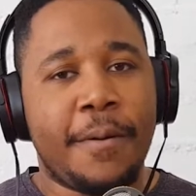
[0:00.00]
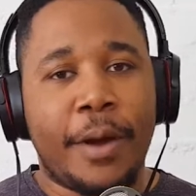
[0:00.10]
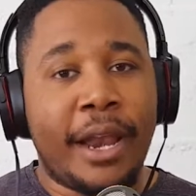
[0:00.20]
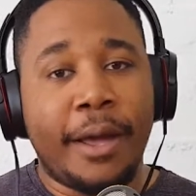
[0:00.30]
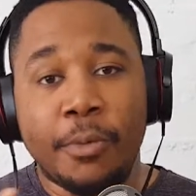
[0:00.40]

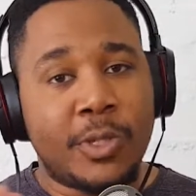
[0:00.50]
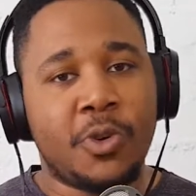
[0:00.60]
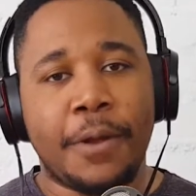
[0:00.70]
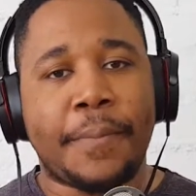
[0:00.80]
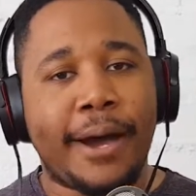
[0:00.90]
And I'm not
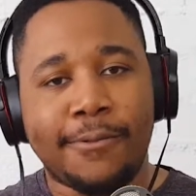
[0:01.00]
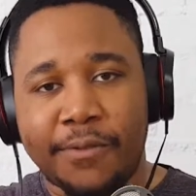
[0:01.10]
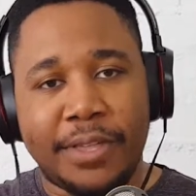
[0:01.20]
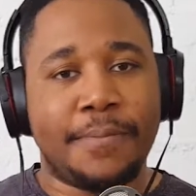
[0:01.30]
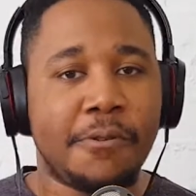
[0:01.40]
talking about
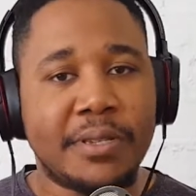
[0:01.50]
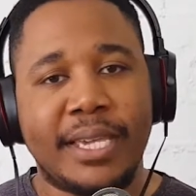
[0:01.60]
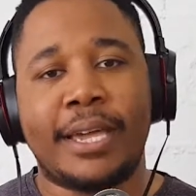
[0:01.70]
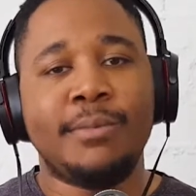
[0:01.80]
within the music.